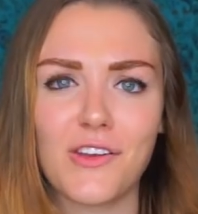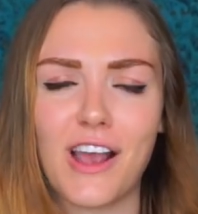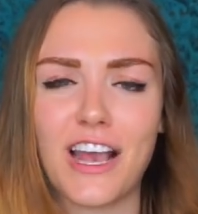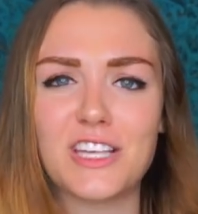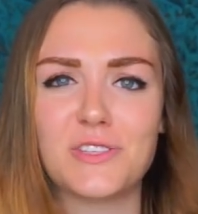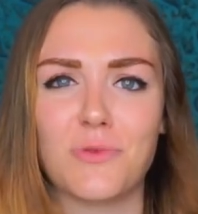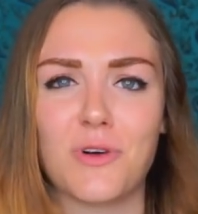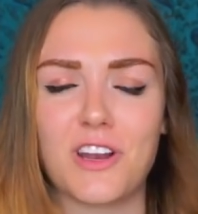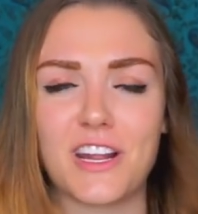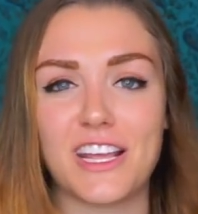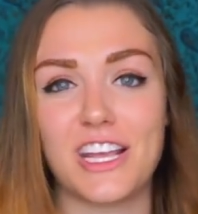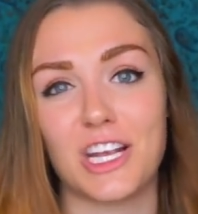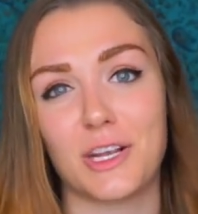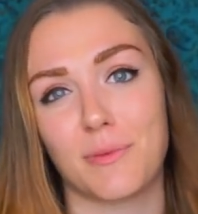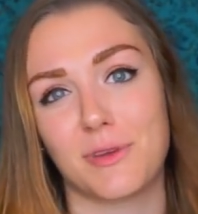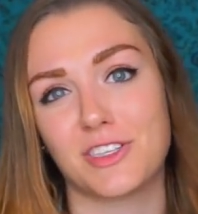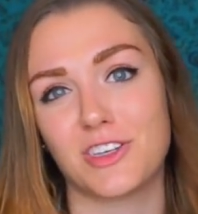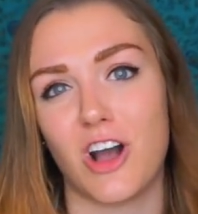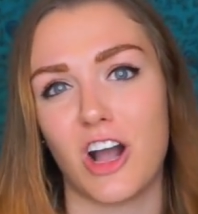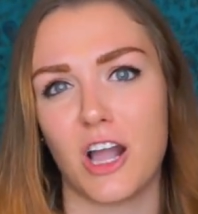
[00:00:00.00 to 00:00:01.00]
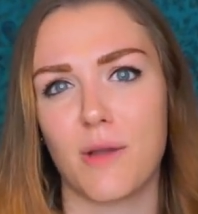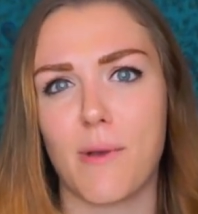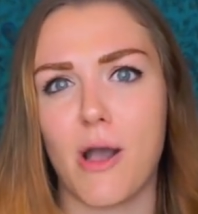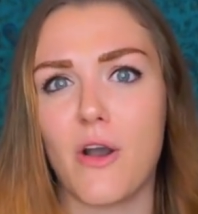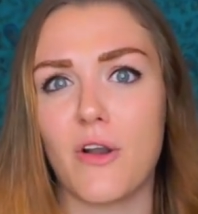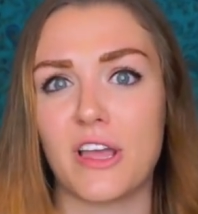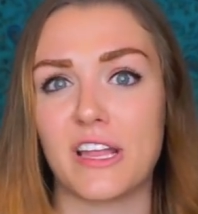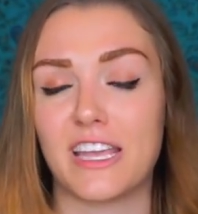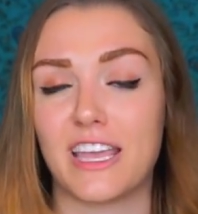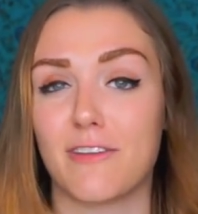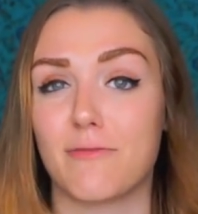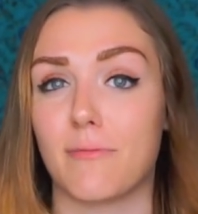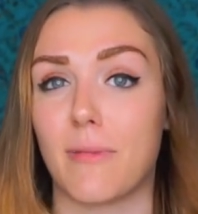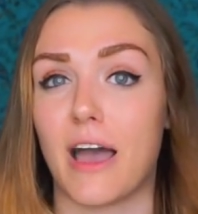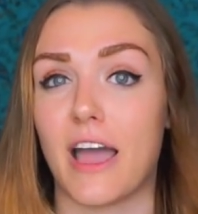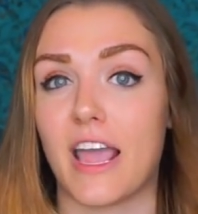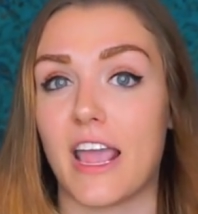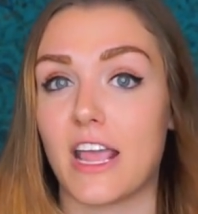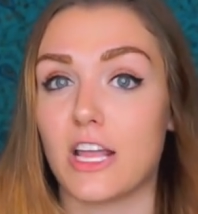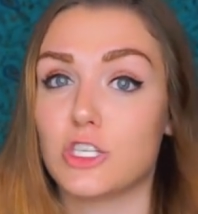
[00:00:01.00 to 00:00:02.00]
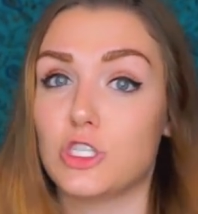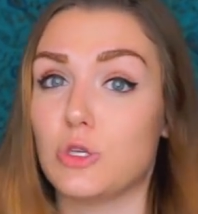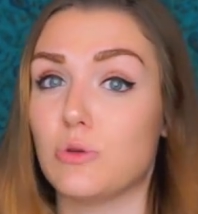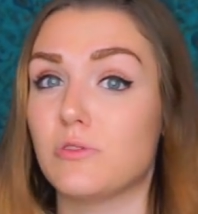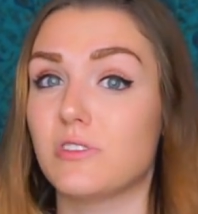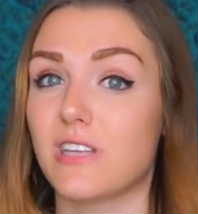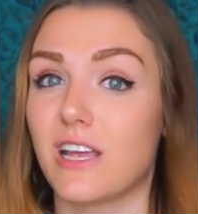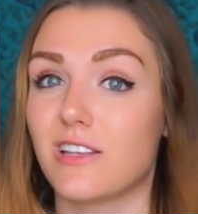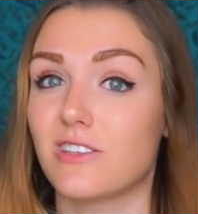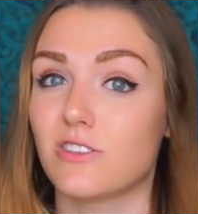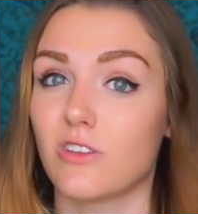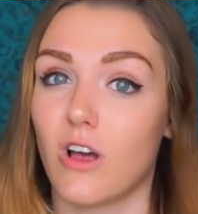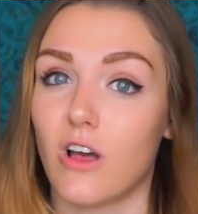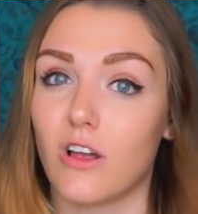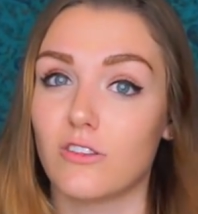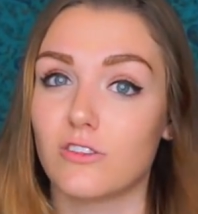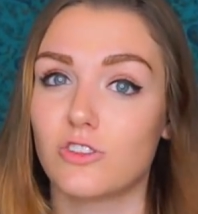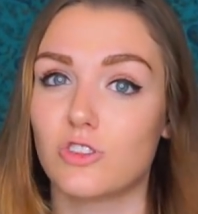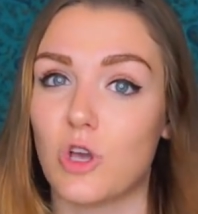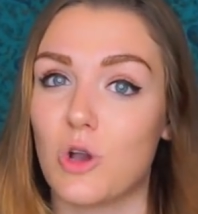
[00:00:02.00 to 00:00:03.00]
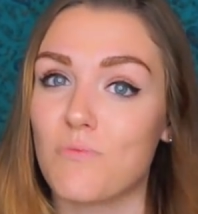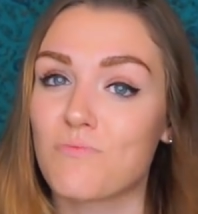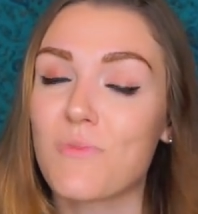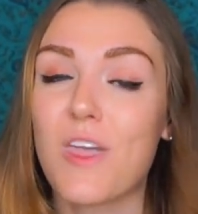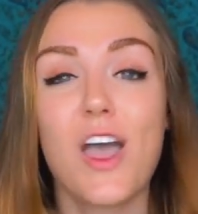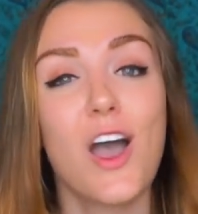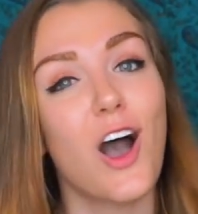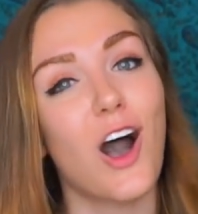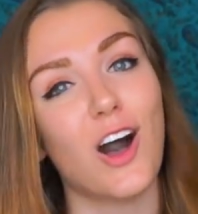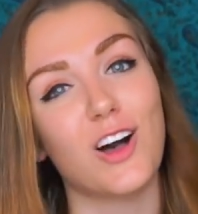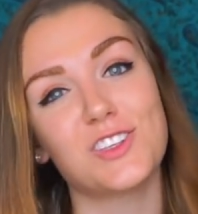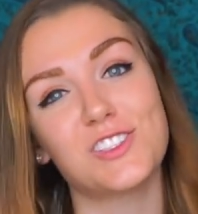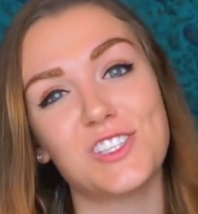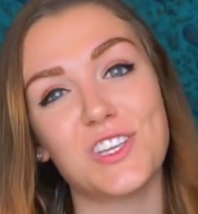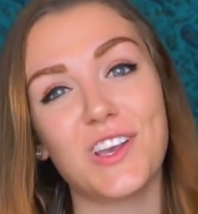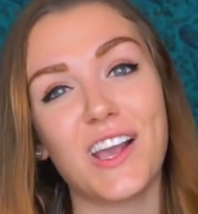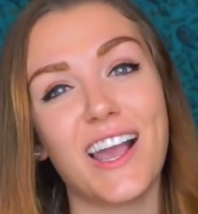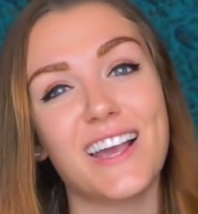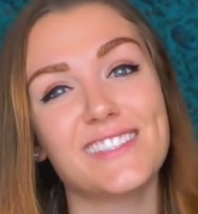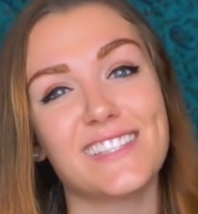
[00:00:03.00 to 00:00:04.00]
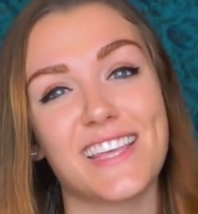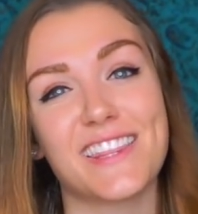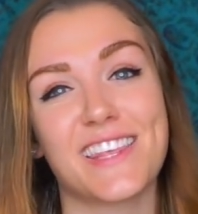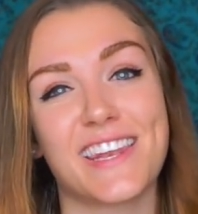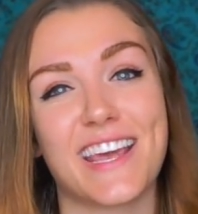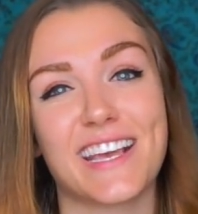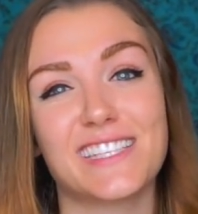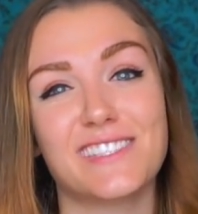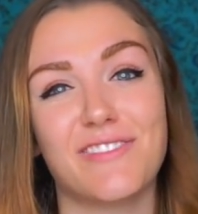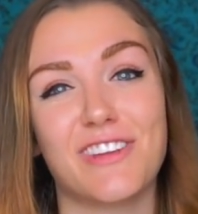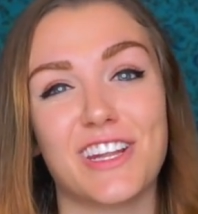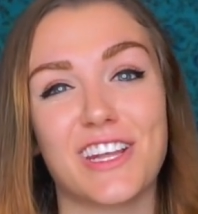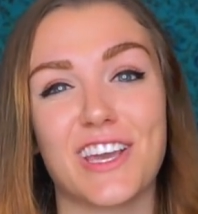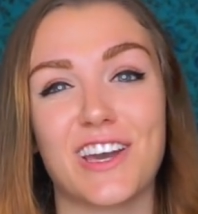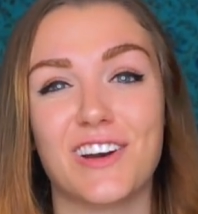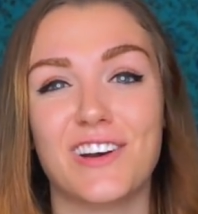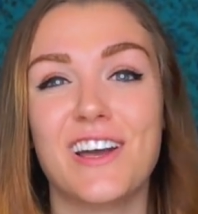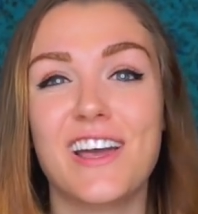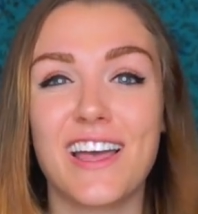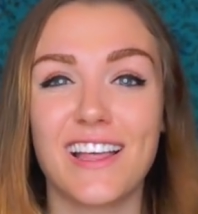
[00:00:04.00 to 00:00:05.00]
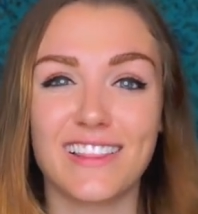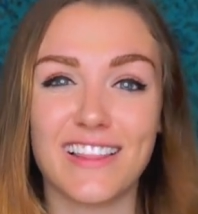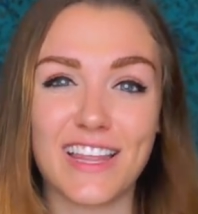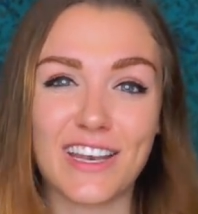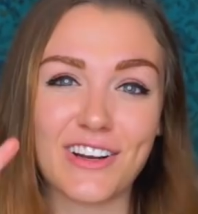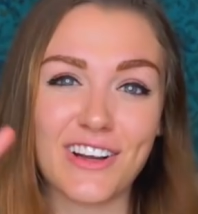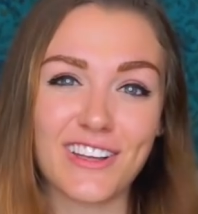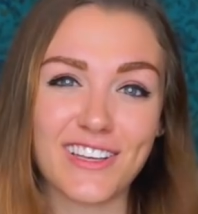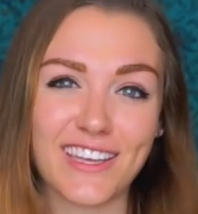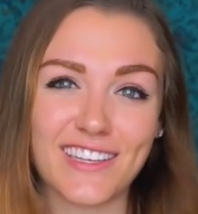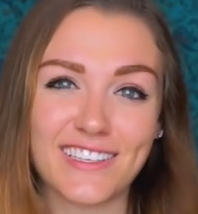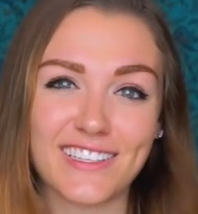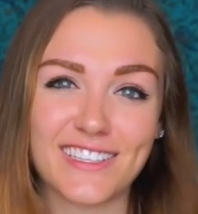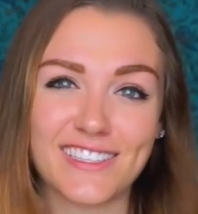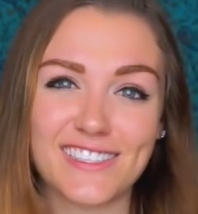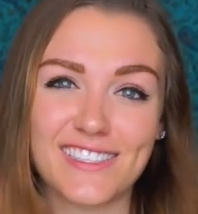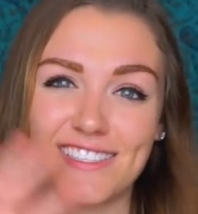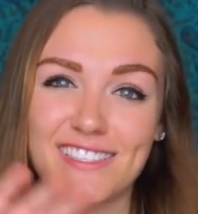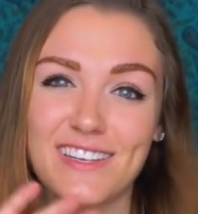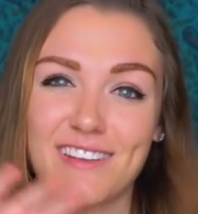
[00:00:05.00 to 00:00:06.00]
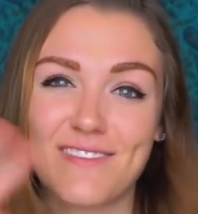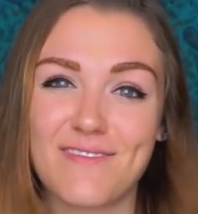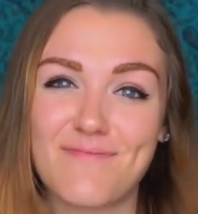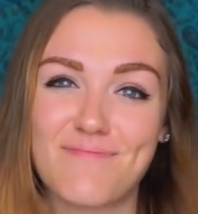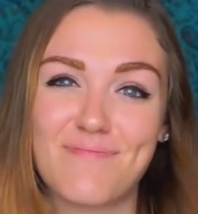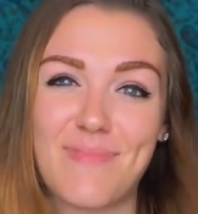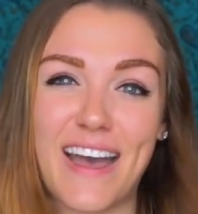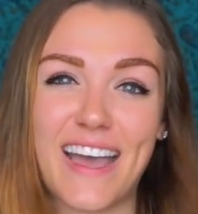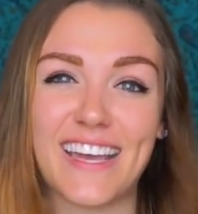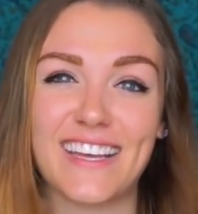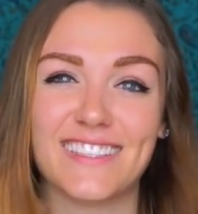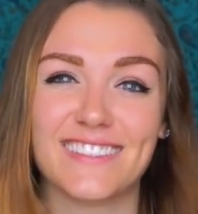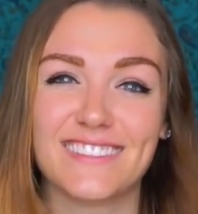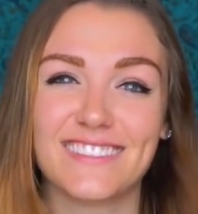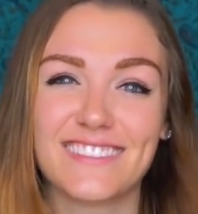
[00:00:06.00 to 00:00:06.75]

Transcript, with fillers: you guys want to hear me talk about and give my 2 cents on. So I'll see you guys in the next video. Later alligators, bye.